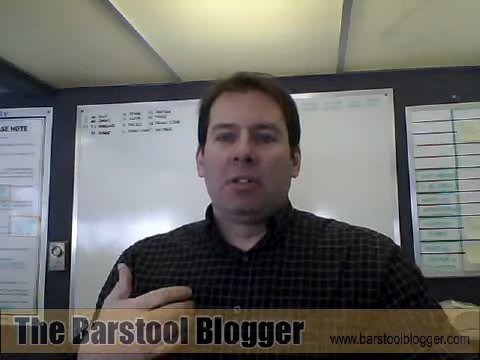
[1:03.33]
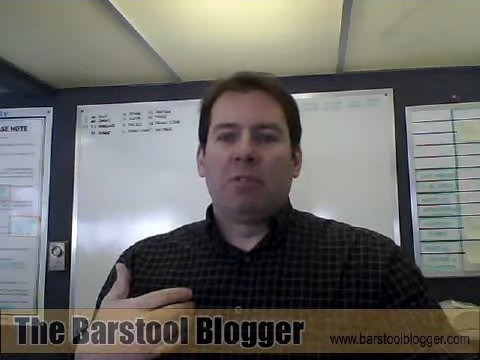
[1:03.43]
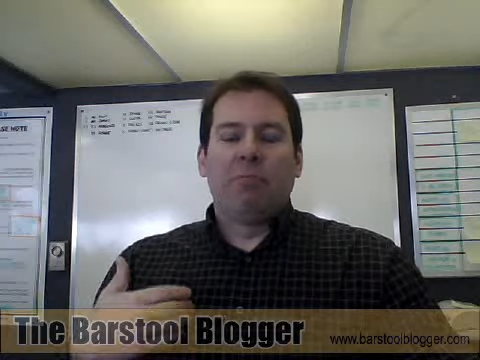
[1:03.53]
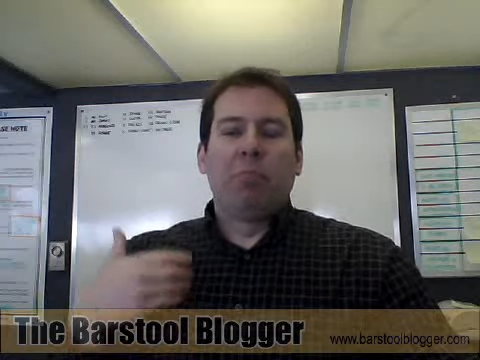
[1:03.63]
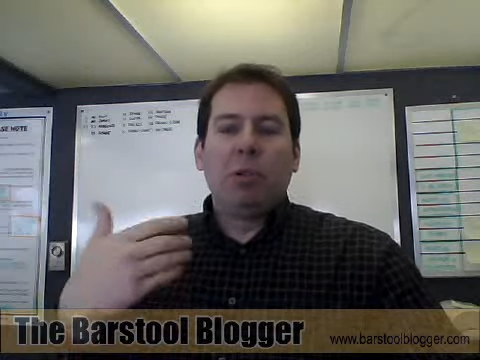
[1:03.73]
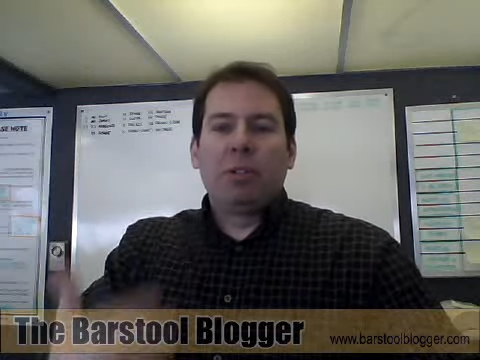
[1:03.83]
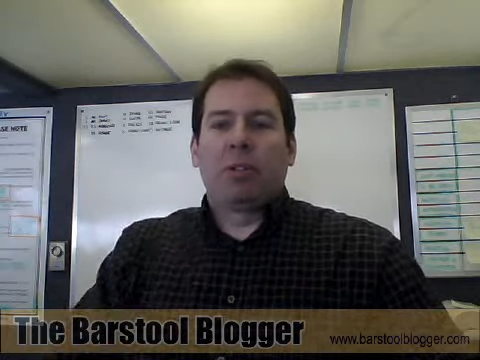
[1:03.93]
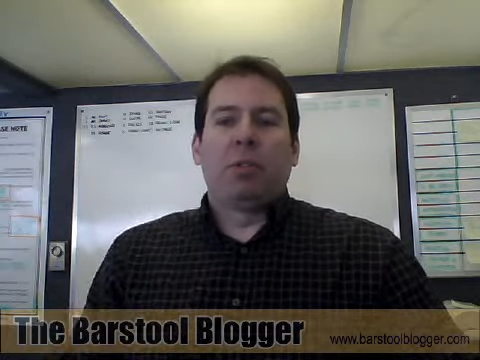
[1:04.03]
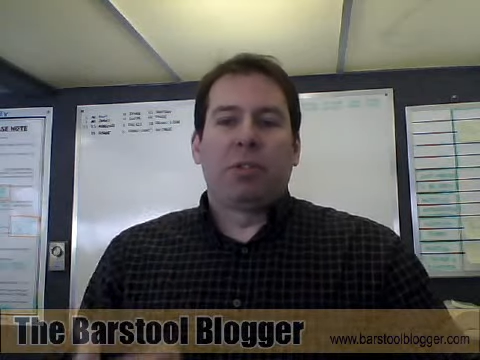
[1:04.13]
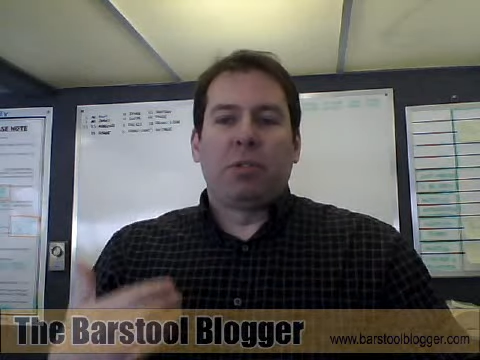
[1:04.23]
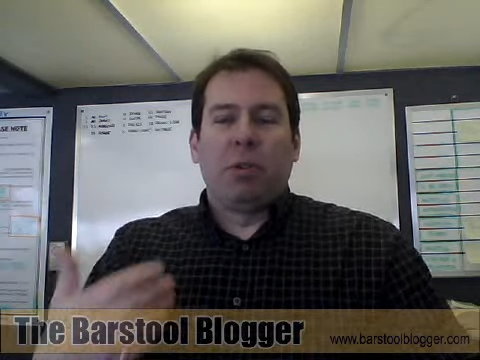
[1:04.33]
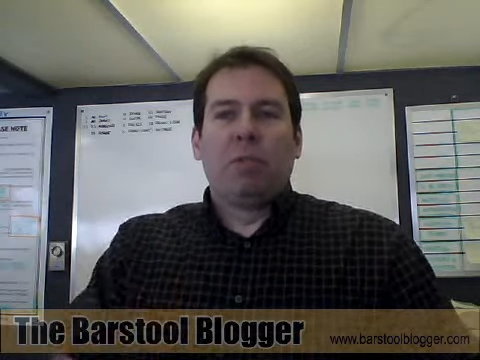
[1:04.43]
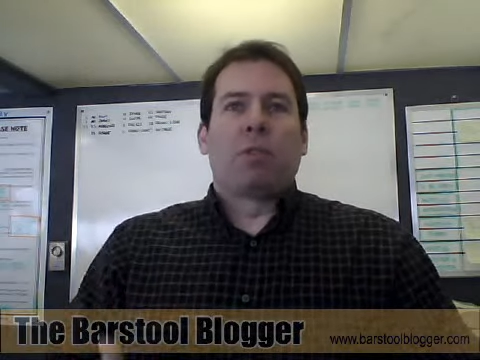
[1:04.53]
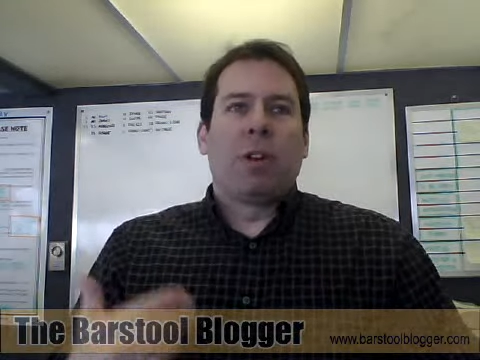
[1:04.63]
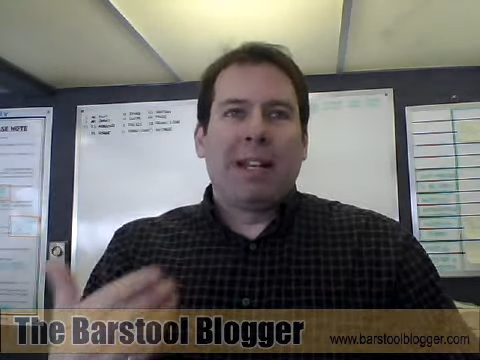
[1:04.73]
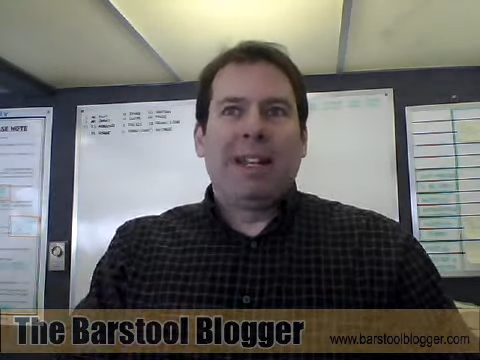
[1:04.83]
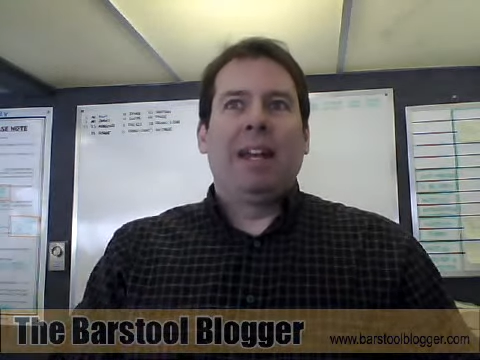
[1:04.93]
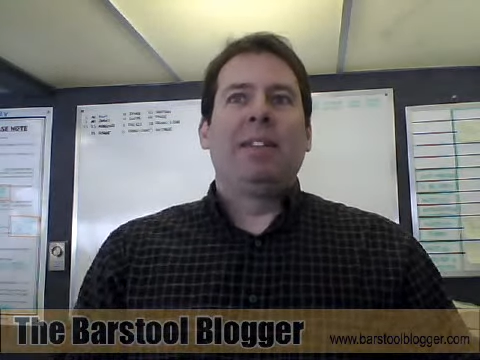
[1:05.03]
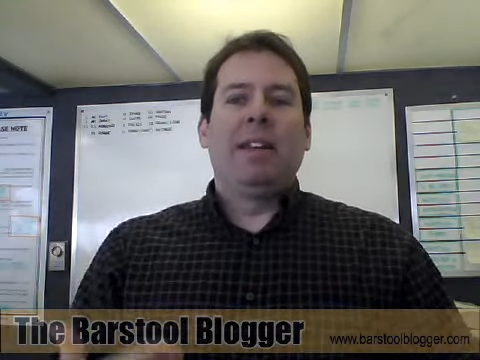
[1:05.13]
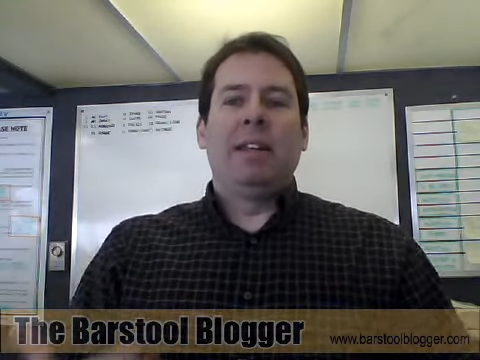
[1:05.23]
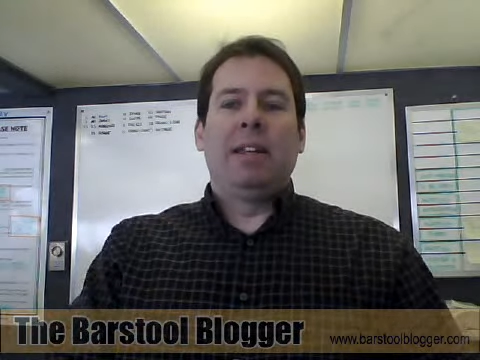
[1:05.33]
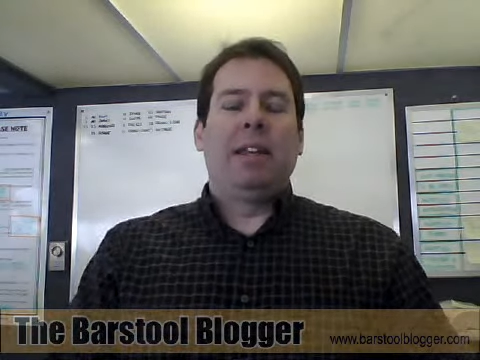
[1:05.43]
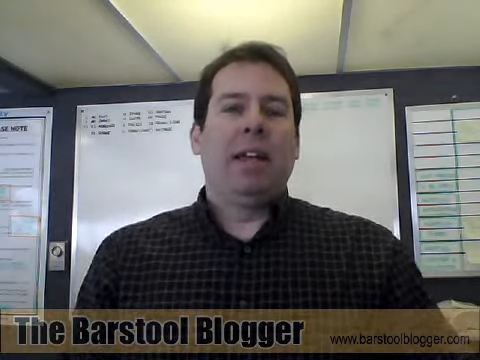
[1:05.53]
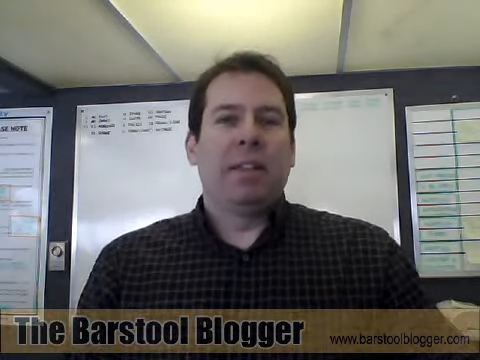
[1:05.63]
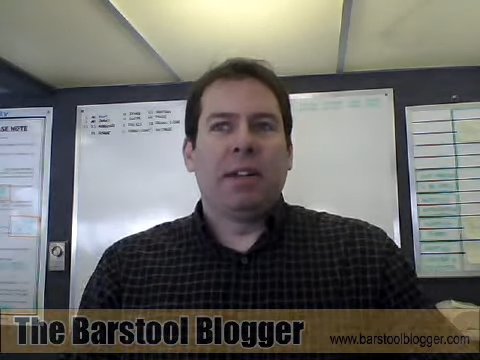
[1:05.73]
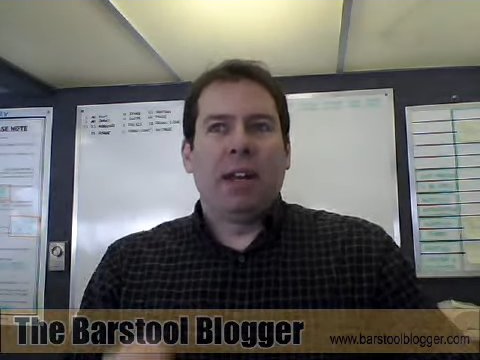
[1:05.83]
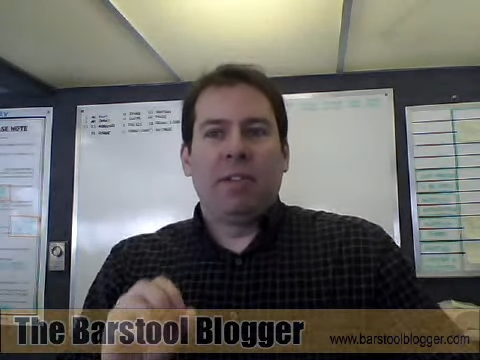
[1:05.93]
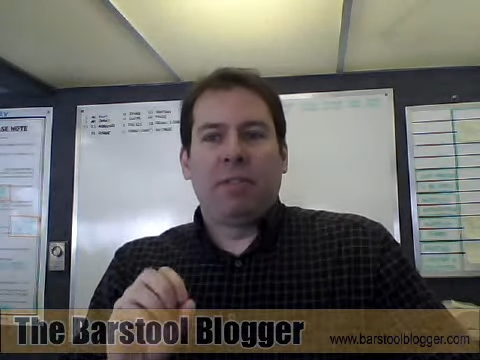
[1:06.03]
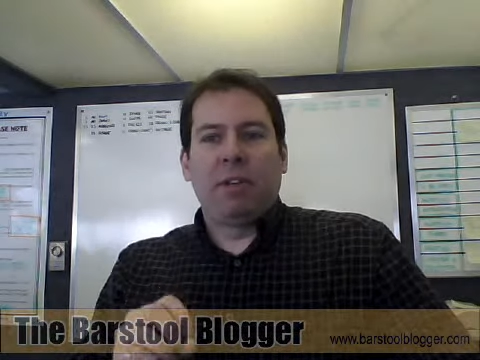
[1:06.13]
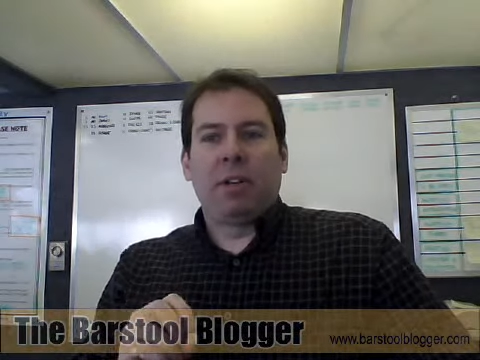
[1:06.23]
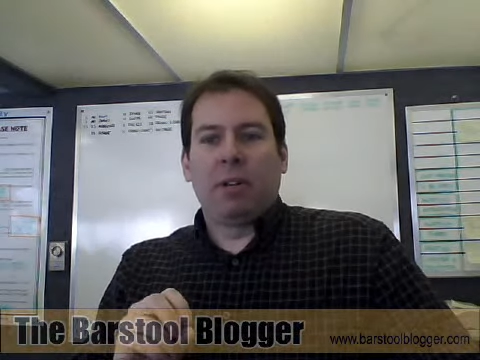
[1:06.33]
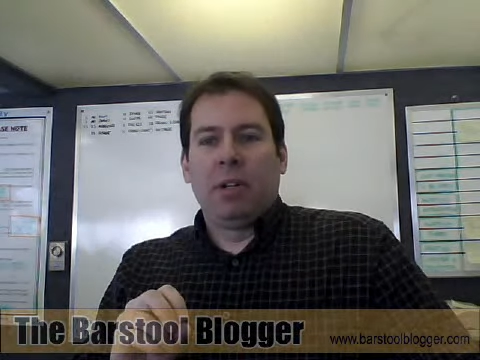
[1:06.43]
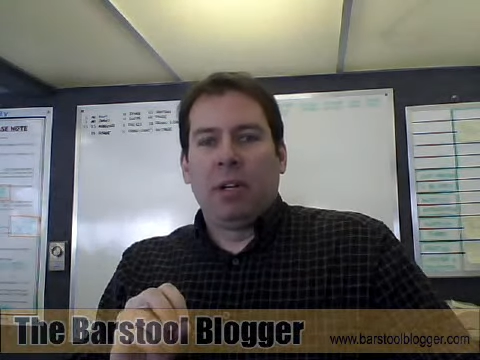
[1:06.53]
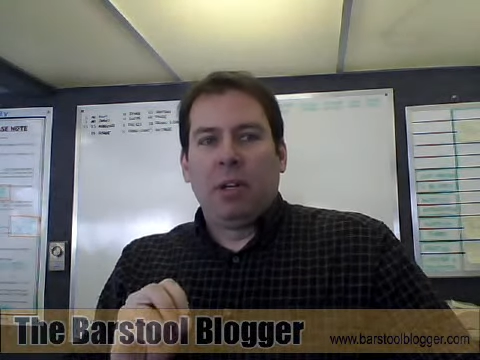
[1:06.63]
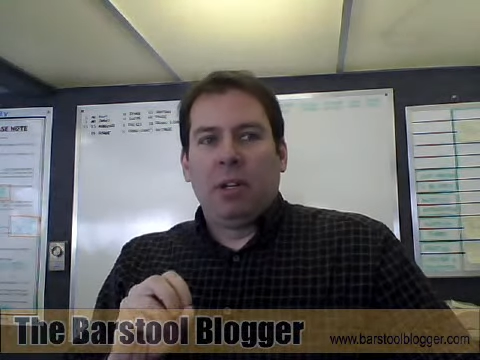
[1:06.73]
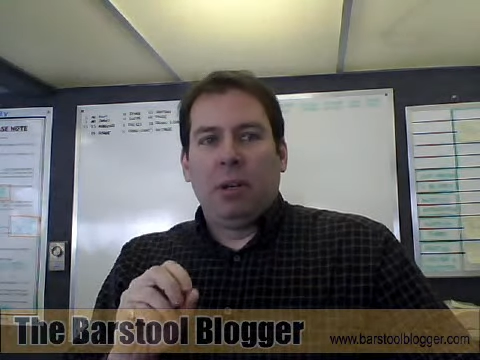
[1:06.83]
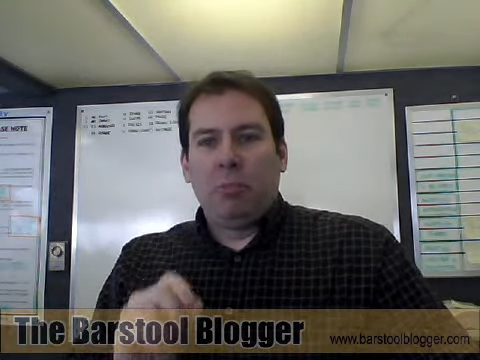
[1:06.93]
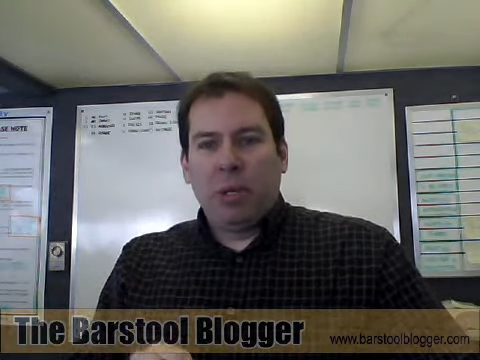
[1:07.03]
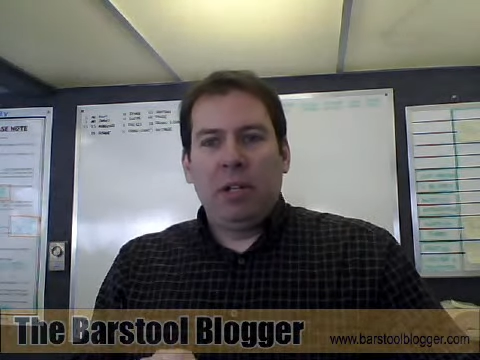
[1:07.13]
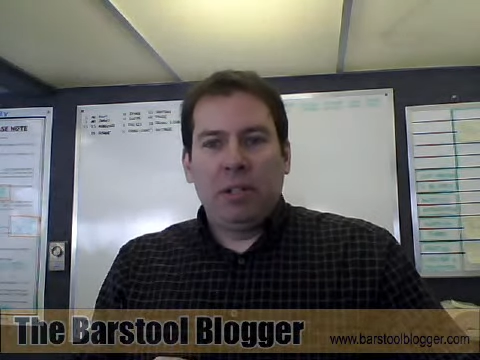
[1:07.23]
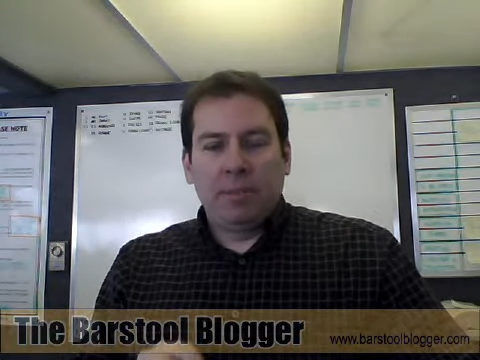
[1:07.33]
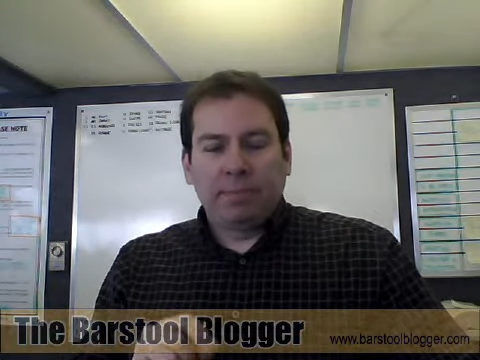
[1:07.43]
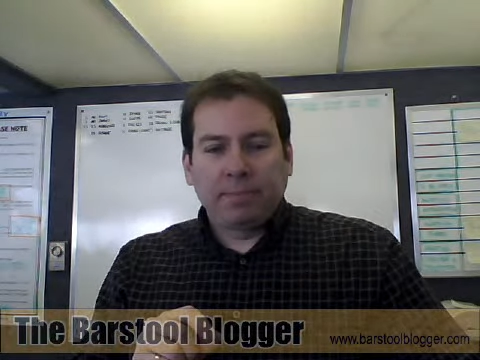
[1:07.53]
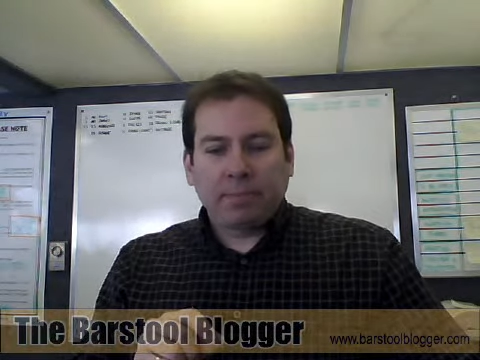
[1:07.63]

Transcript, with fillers: sort of bulldozed over again and again and have their opinion